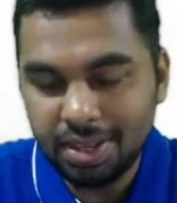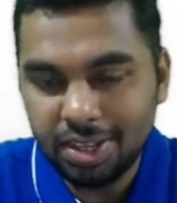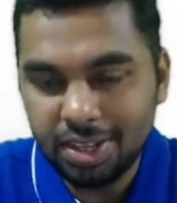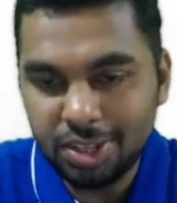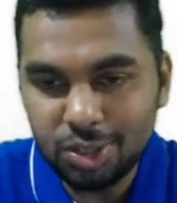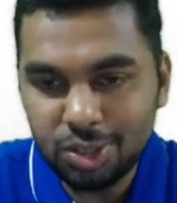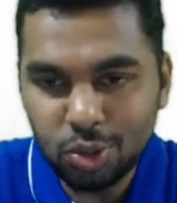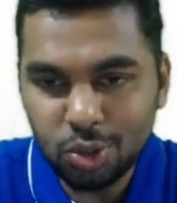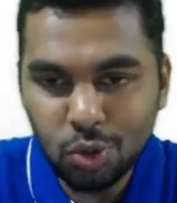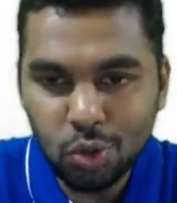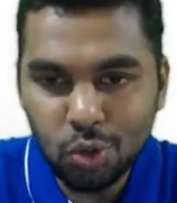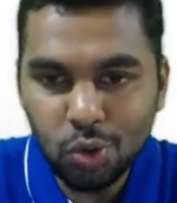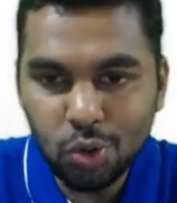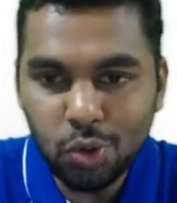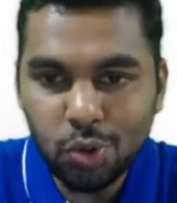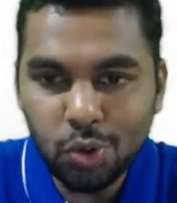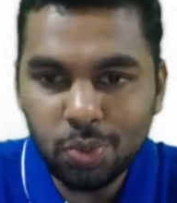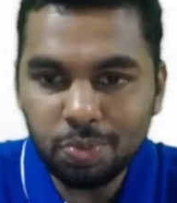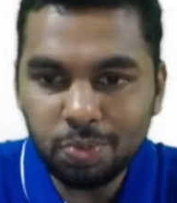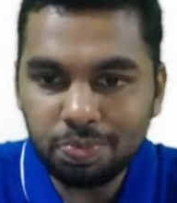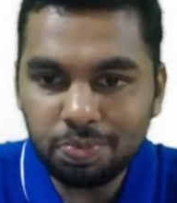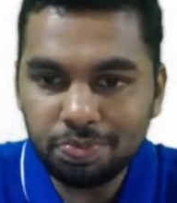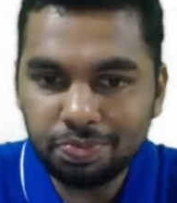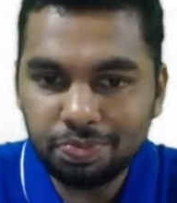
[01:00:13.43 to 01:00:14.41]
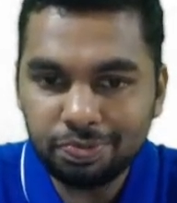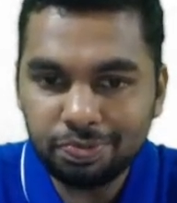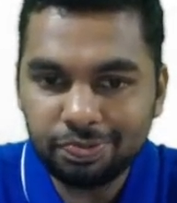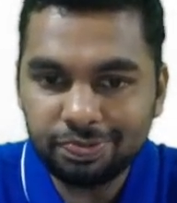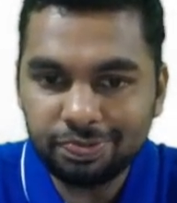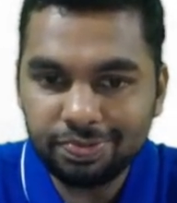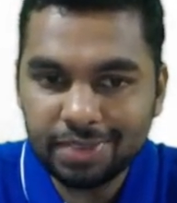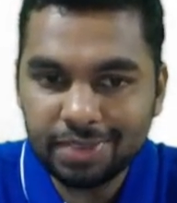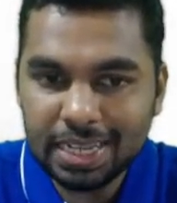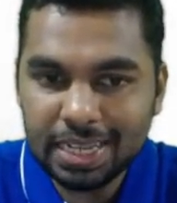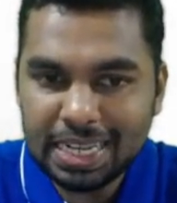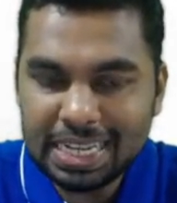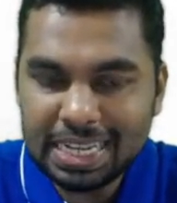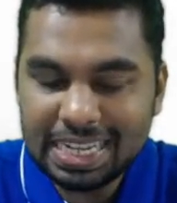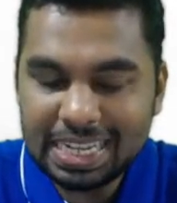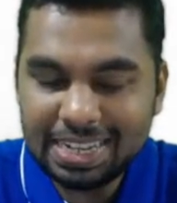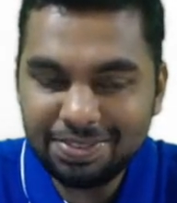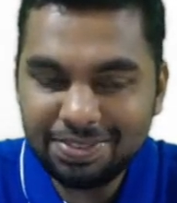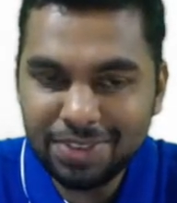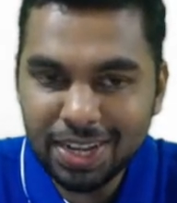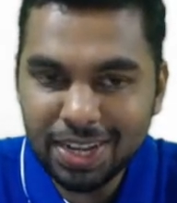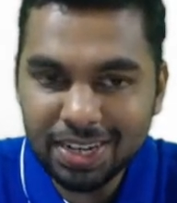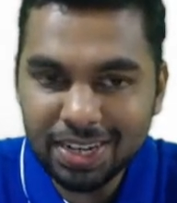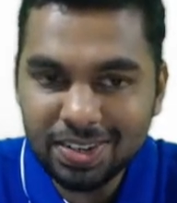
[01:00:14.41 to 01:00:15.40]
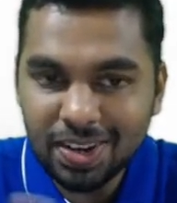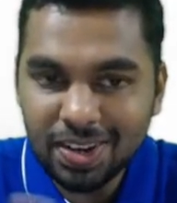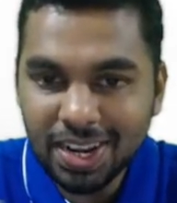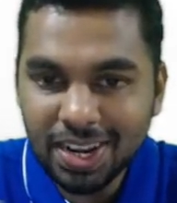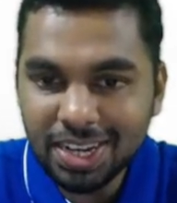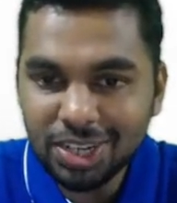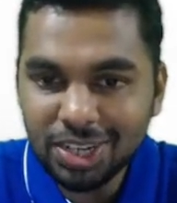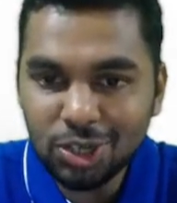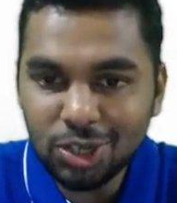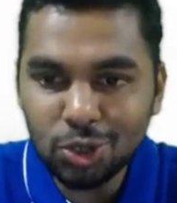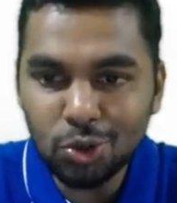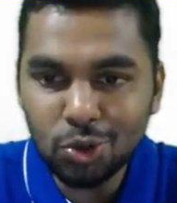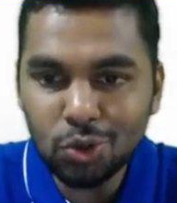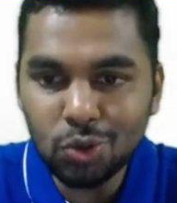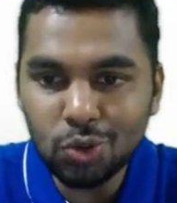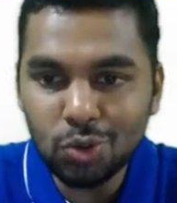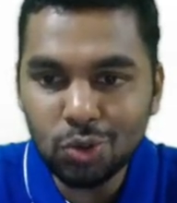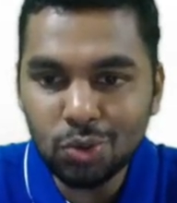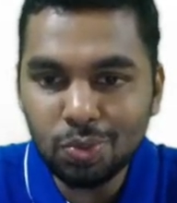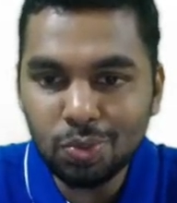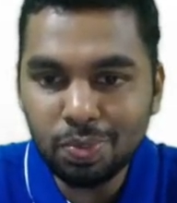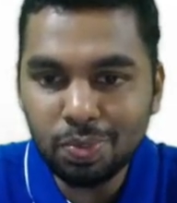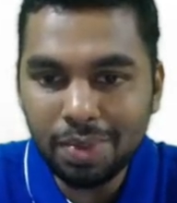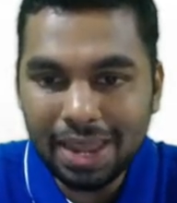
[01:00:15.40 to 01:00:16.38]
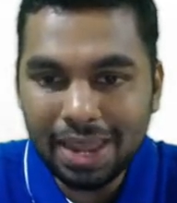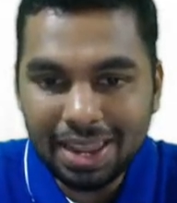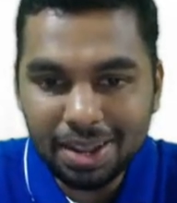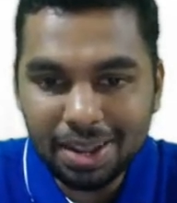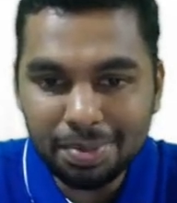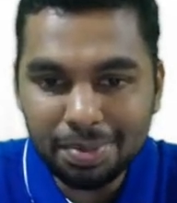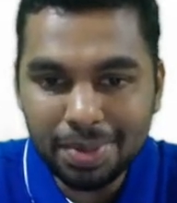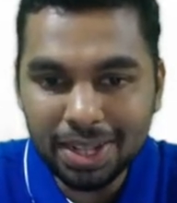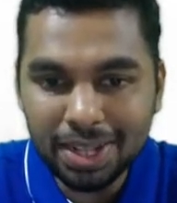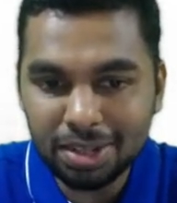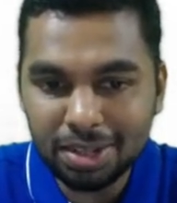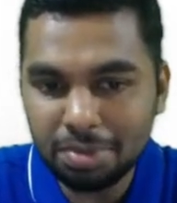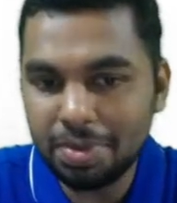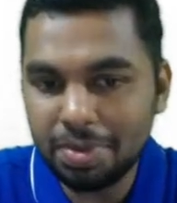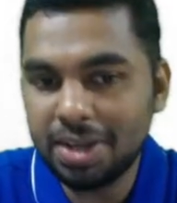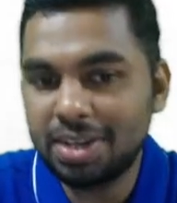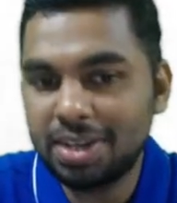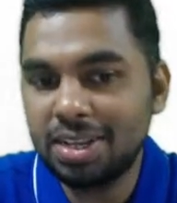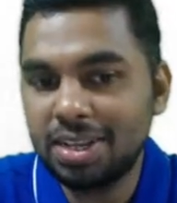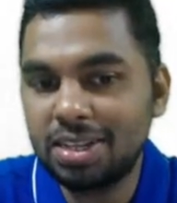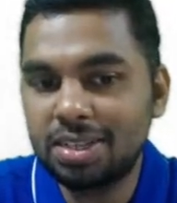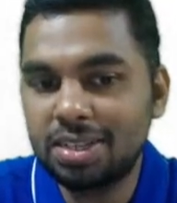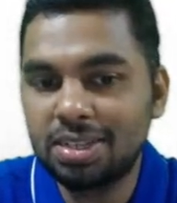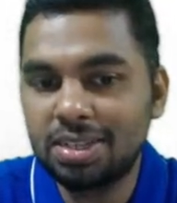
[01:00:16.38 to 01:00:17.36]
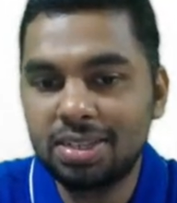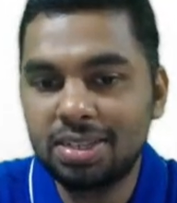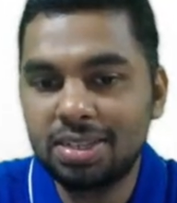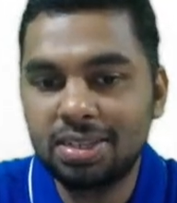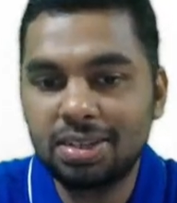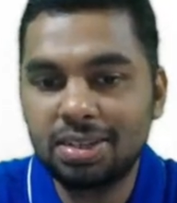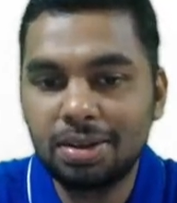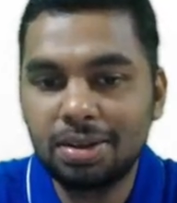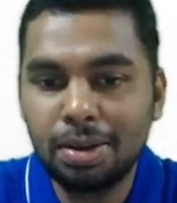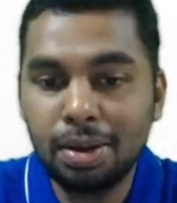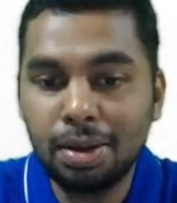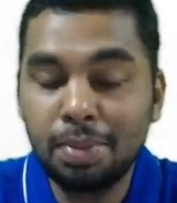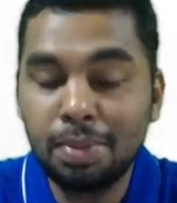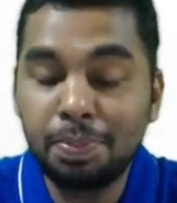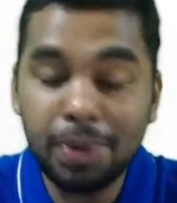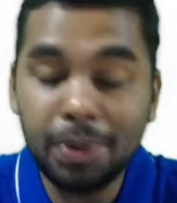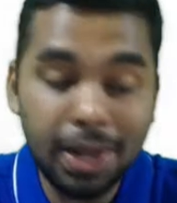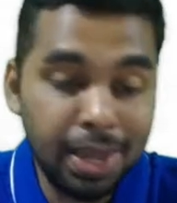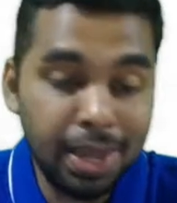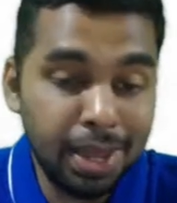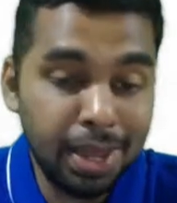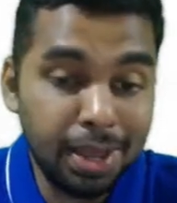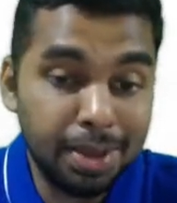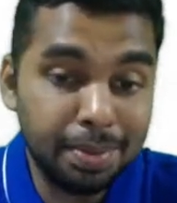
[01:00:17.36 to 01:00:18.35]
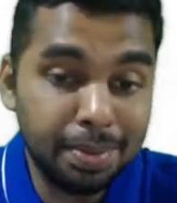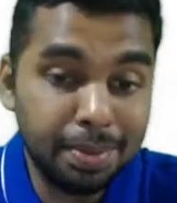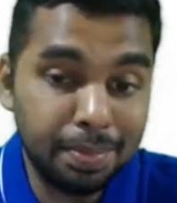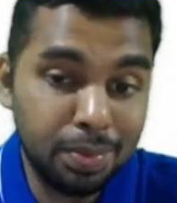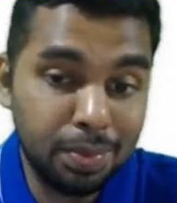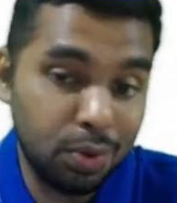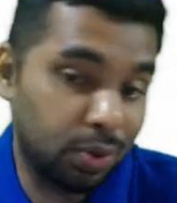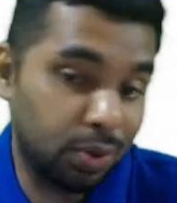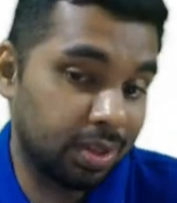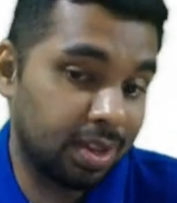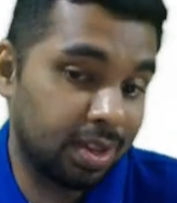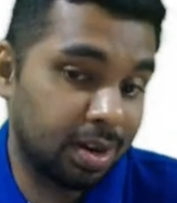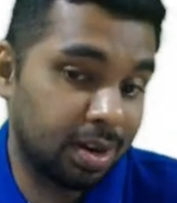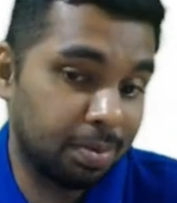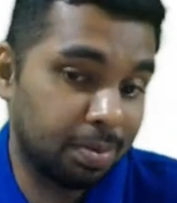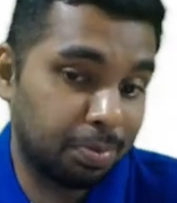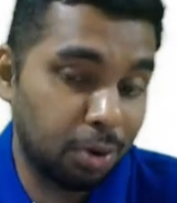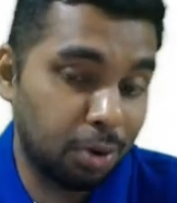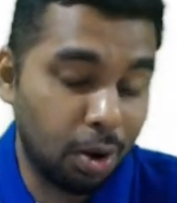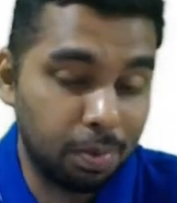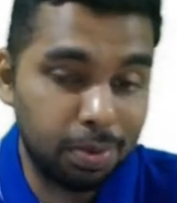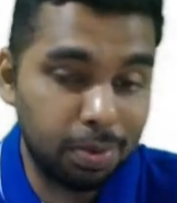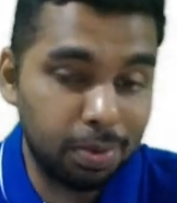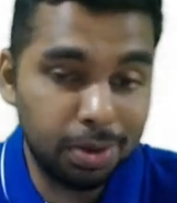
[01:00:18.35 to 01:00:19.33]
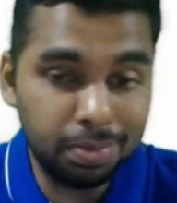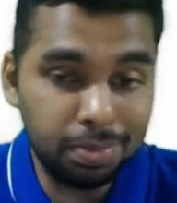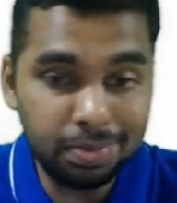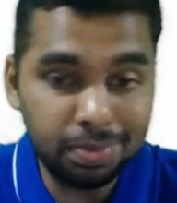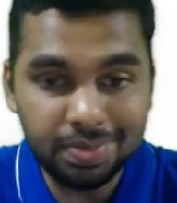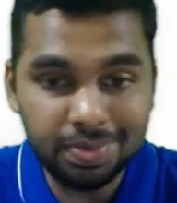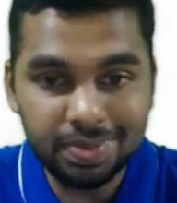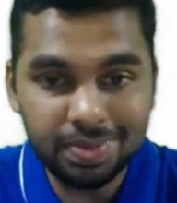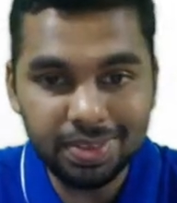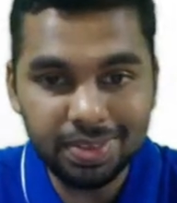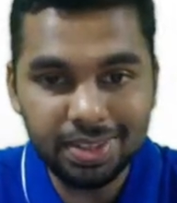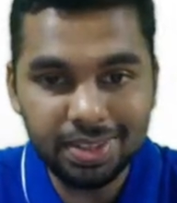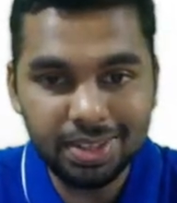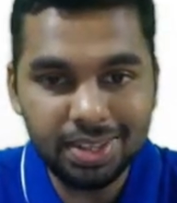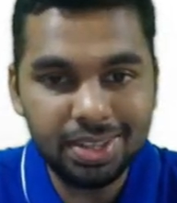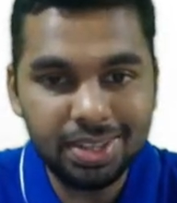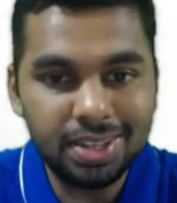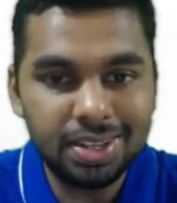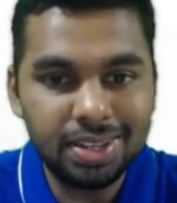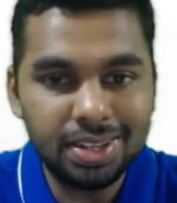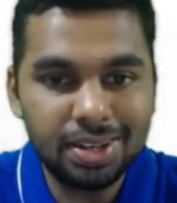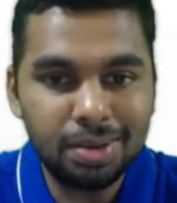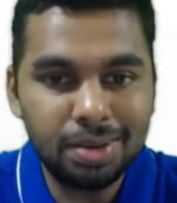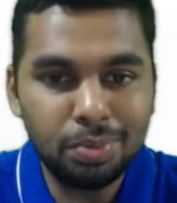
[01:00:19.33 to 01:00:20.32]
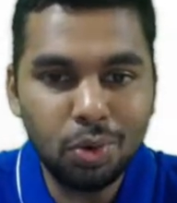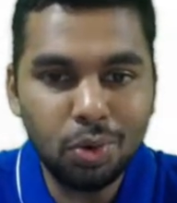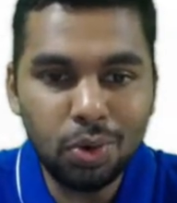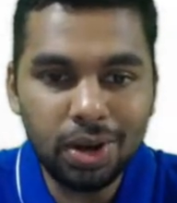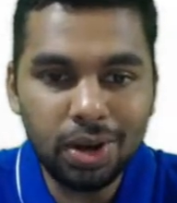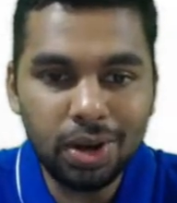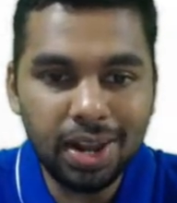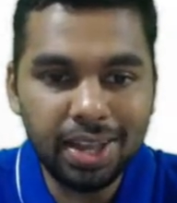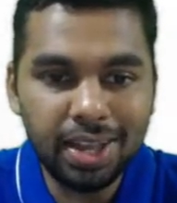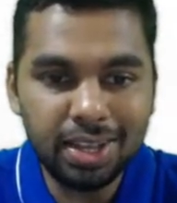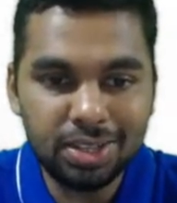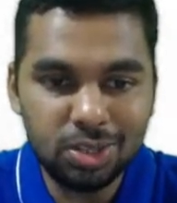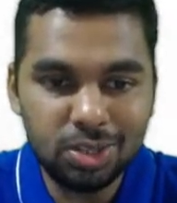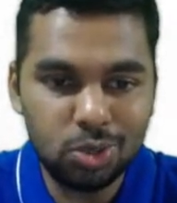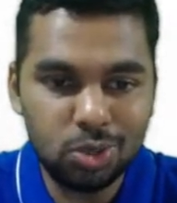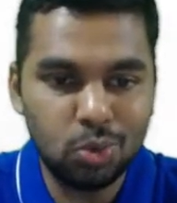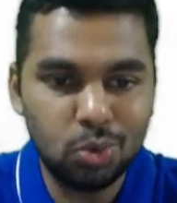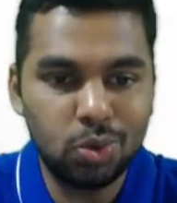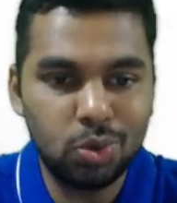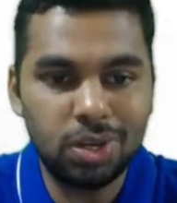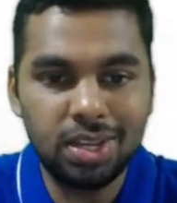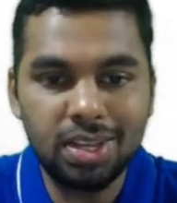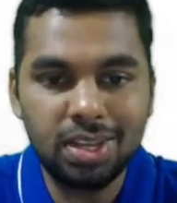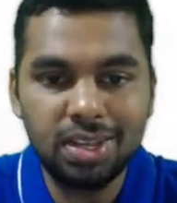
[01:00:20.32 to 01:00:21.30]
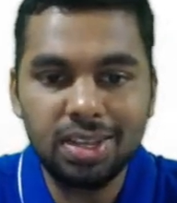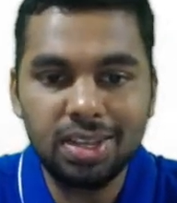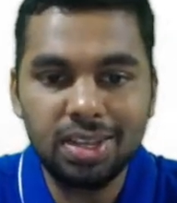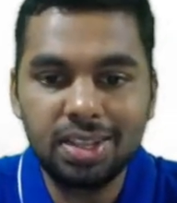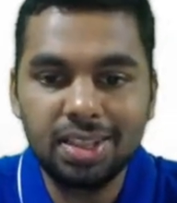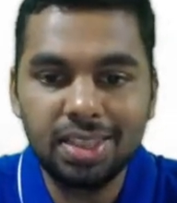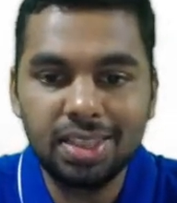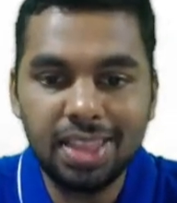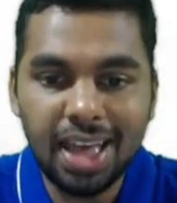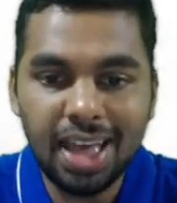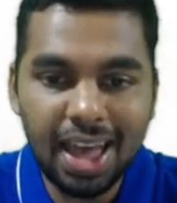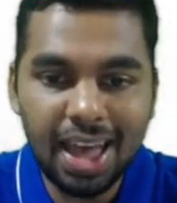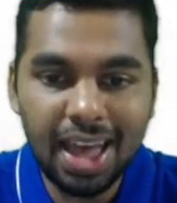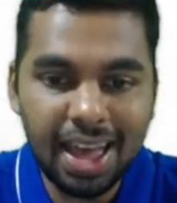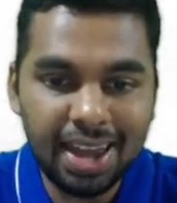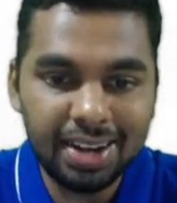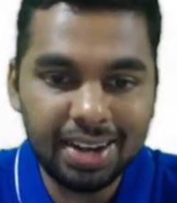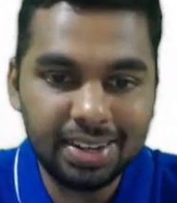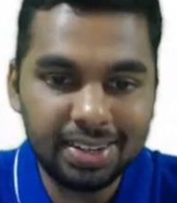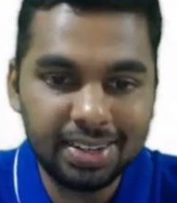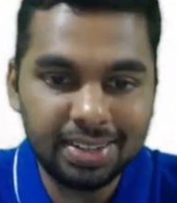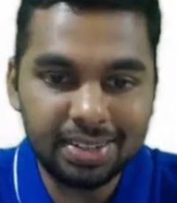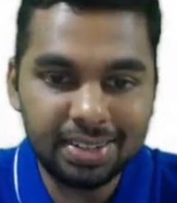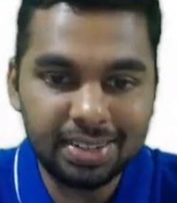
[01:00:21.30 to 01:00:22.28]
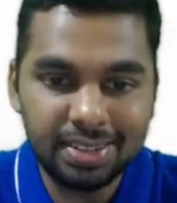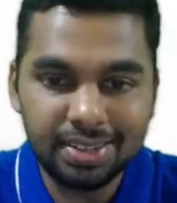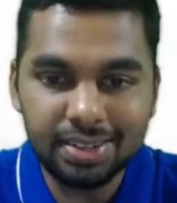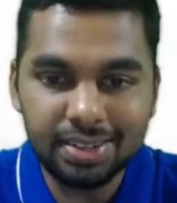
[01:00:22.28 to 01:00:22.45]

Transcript: So we are trying to make mathematics a play more than a problem, more like a story than